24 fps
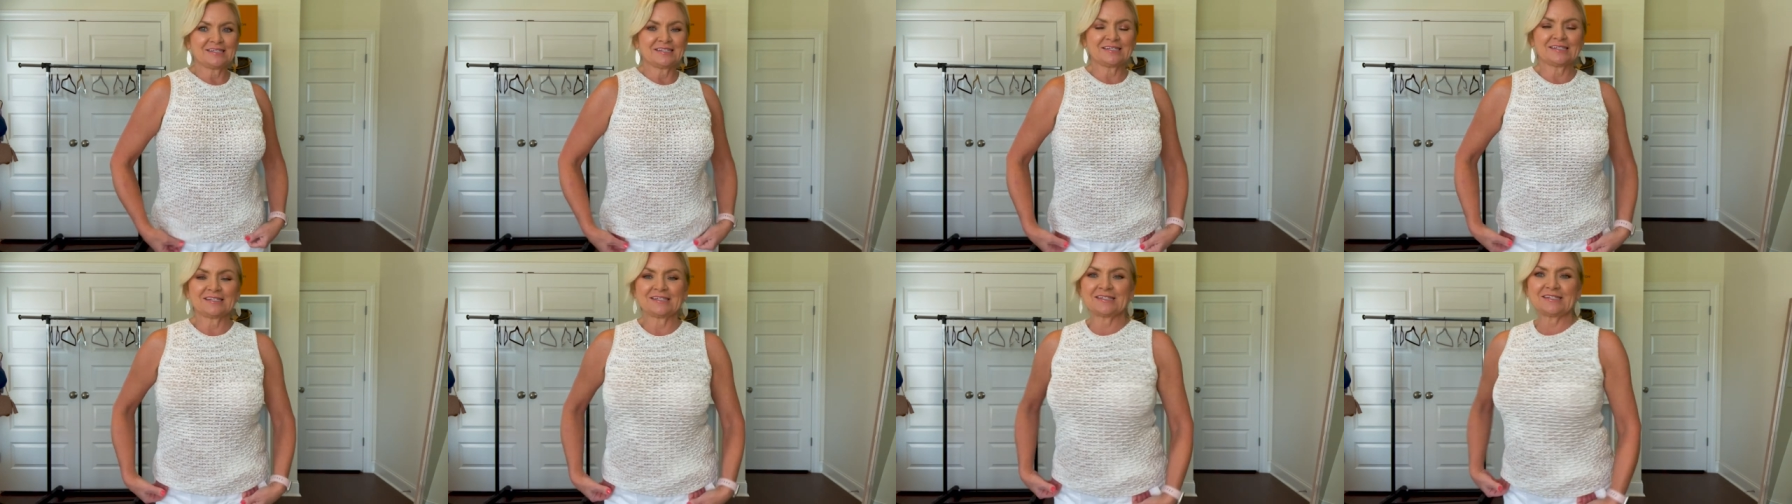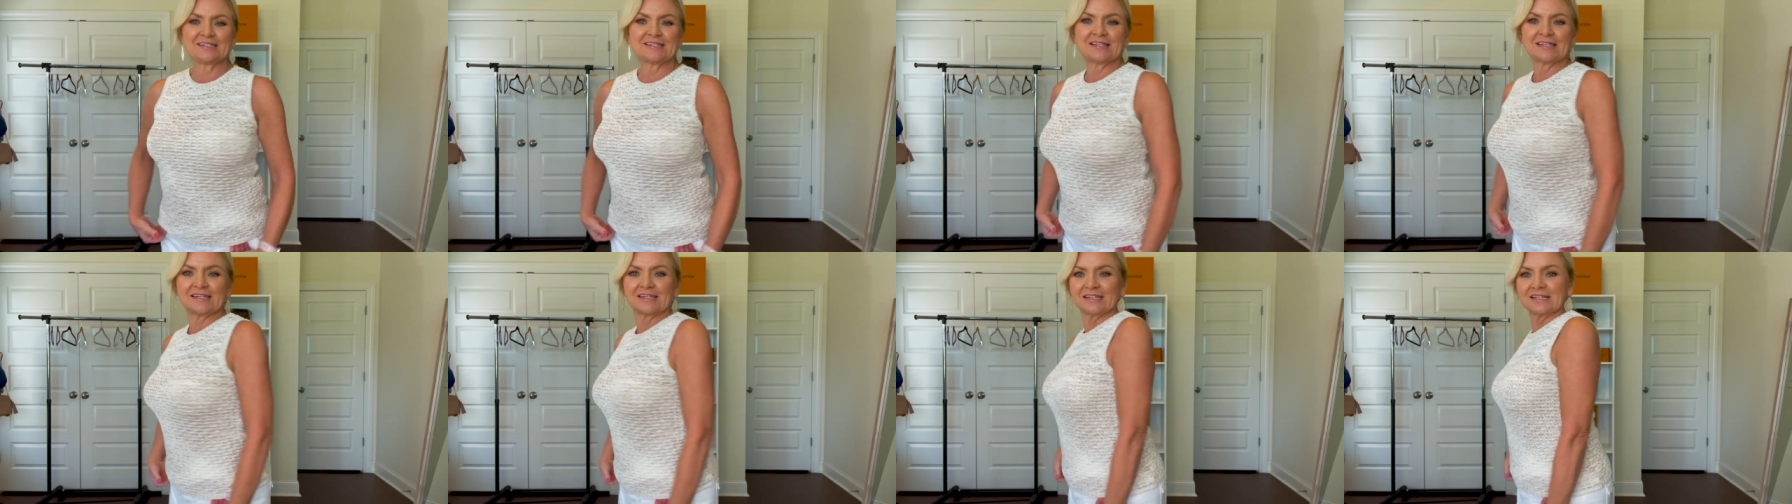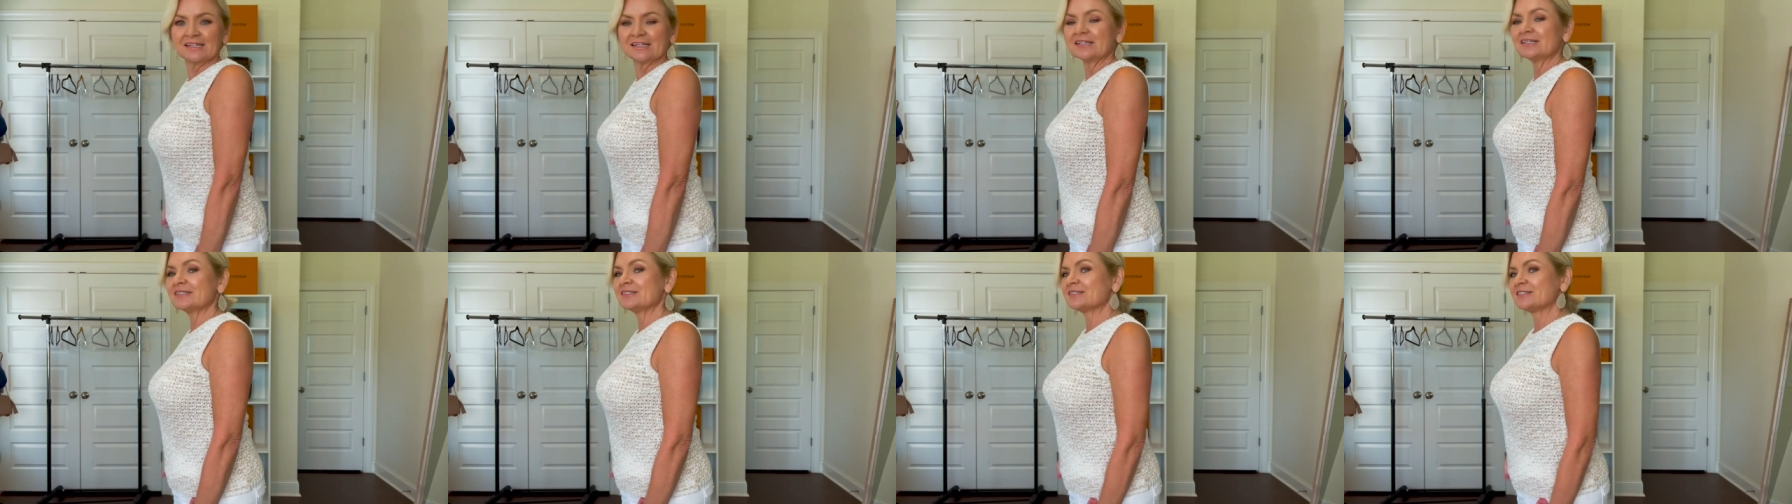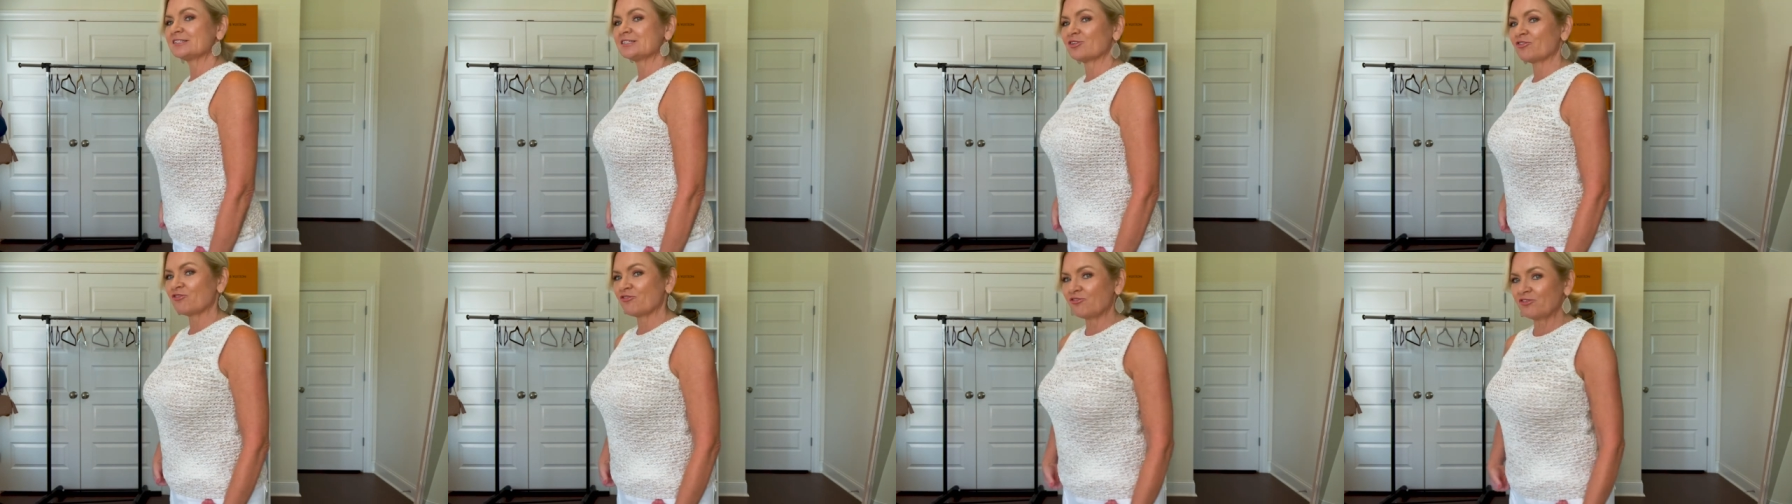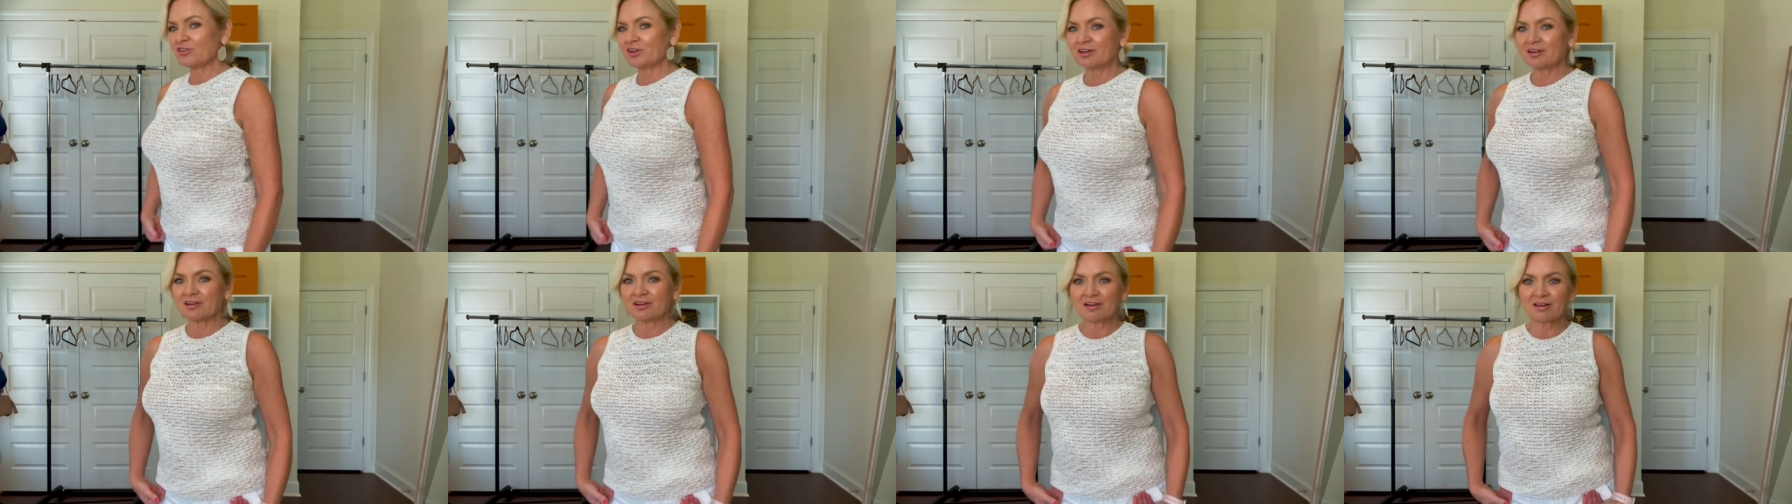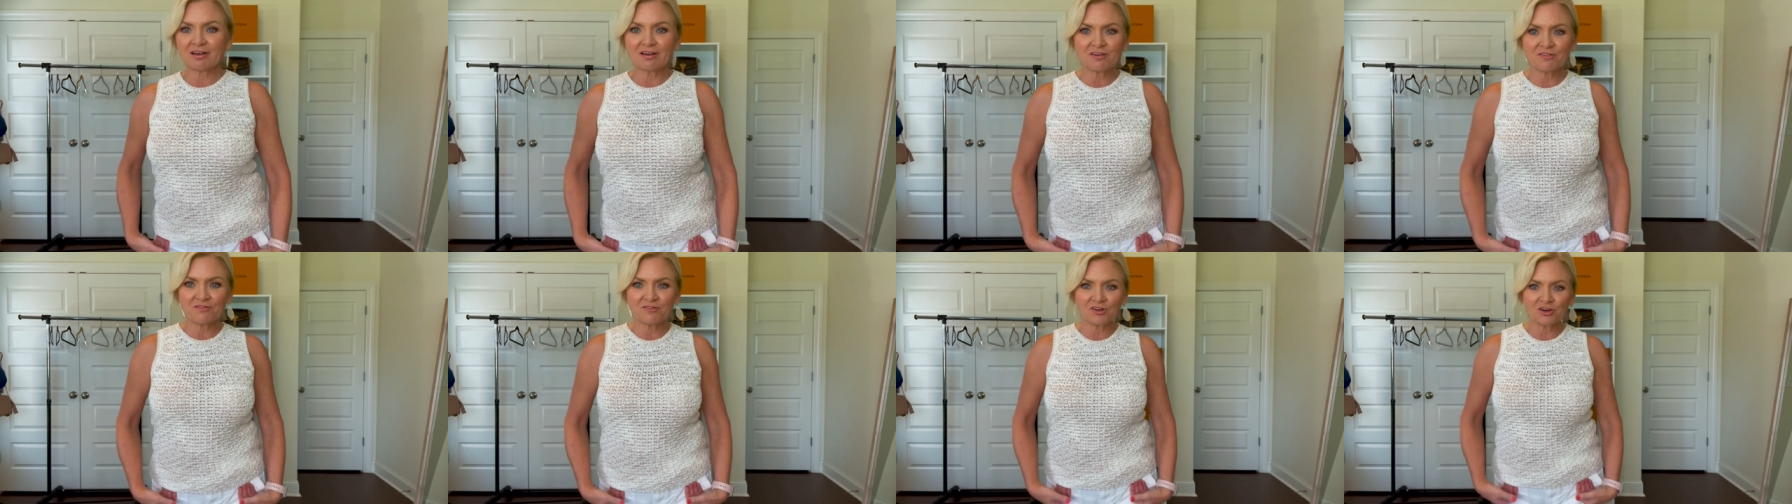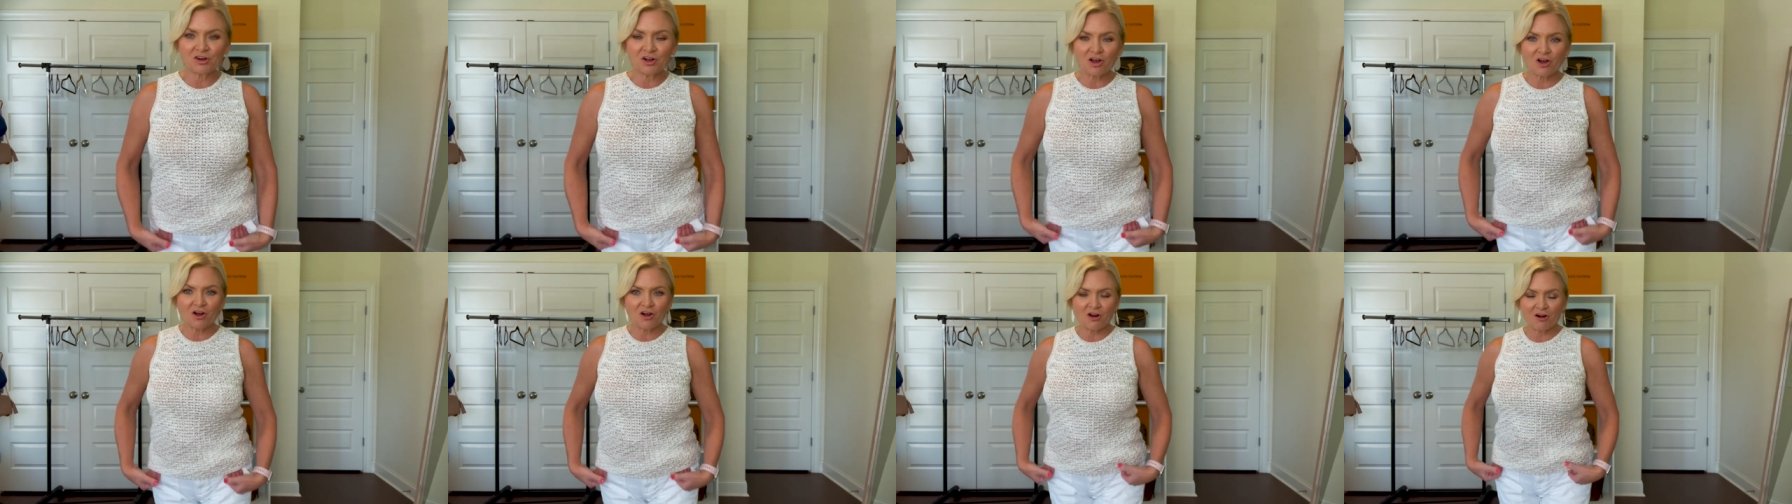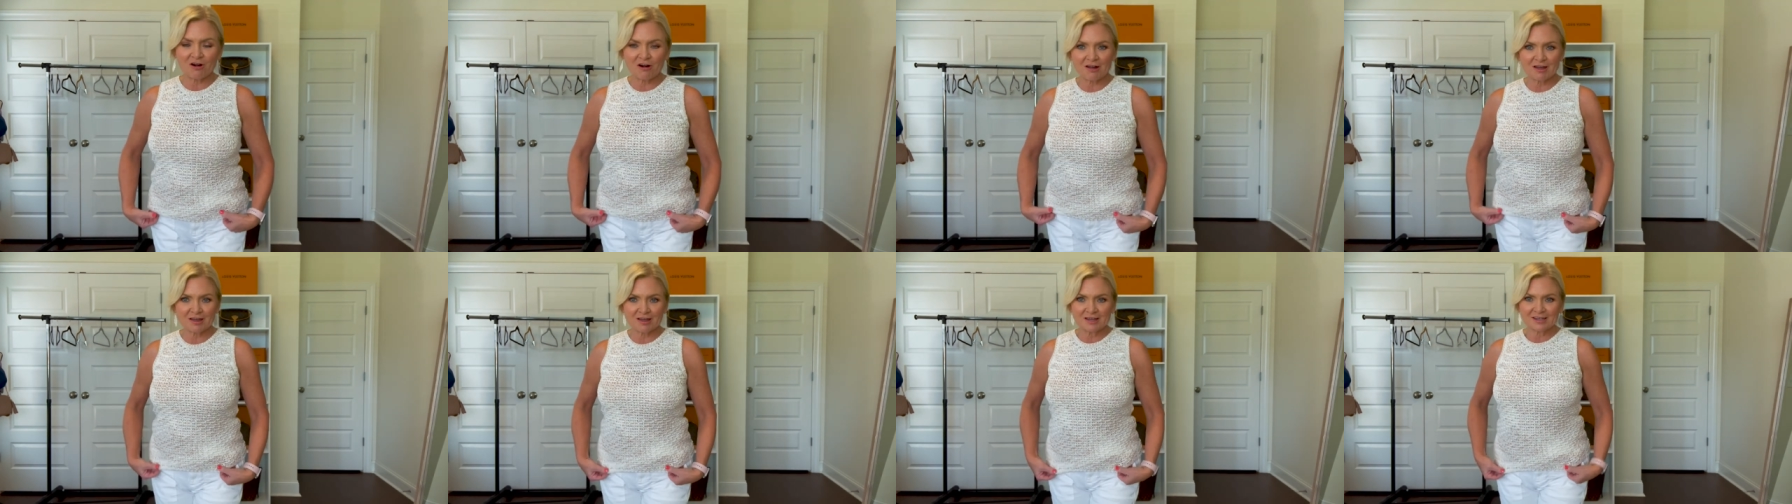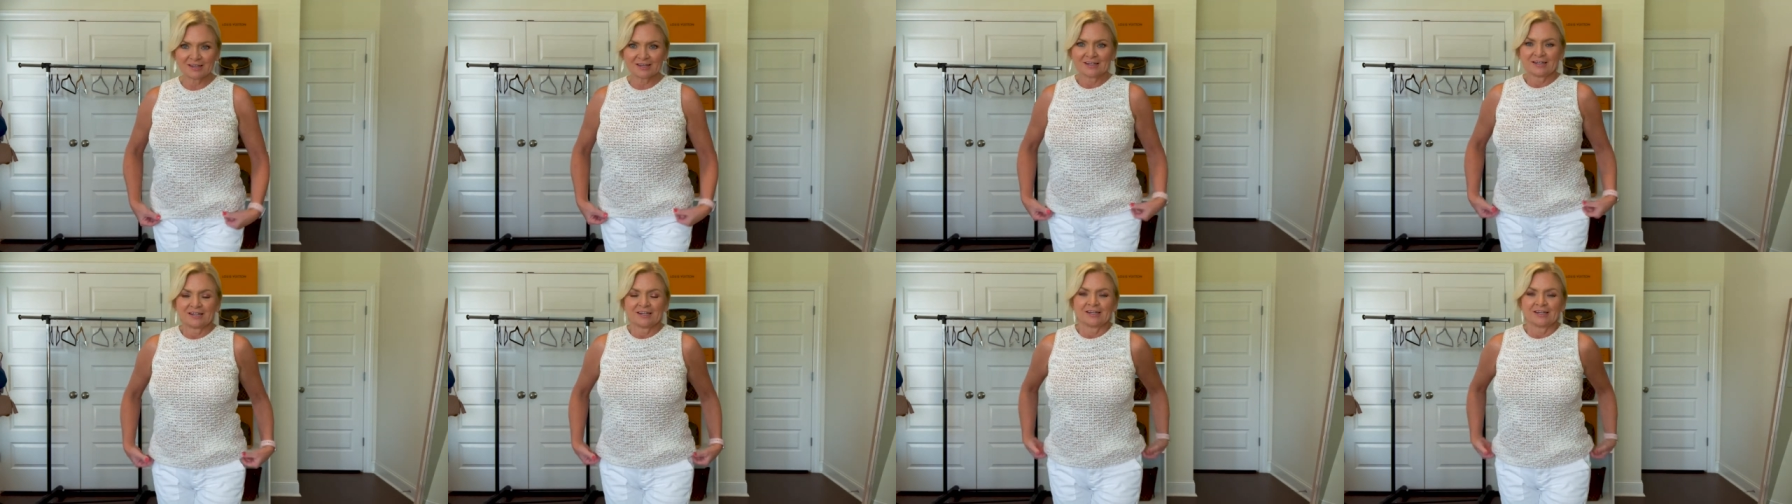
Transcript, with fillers: is the Sofia Vergara